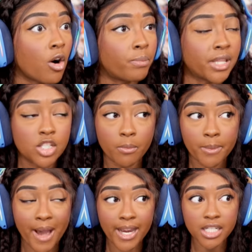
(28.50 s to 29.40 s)
Oh, please don't be
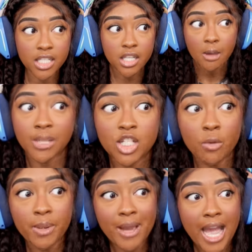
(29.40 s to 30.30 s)
behind us. Please don't
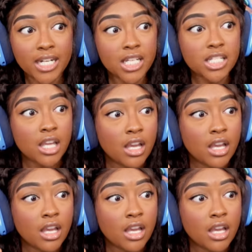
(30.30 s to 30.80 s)
be behind us.